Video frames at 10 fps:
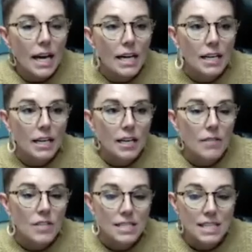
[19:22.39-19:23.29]
And
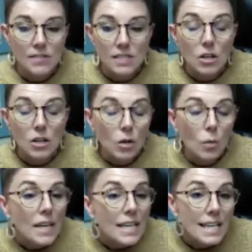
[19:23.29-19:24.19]
the staff said, look,
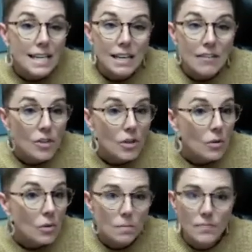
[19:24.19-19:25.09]
we can give
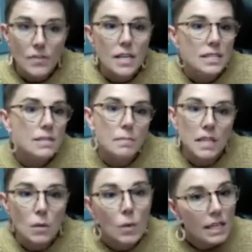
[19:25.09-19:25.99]
you this
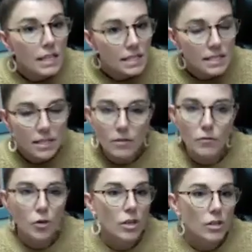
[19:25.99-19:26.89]
many weeks
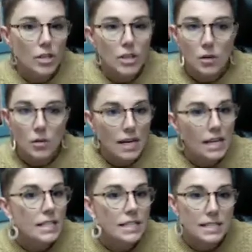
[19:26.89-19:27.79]
for,
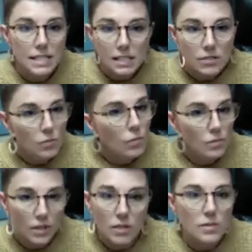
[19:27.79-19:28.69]
kind of to see,
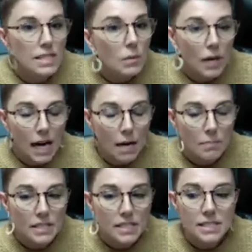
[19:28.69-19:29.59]
see what
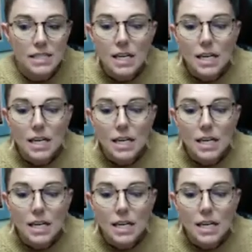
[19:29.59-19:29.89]
happens.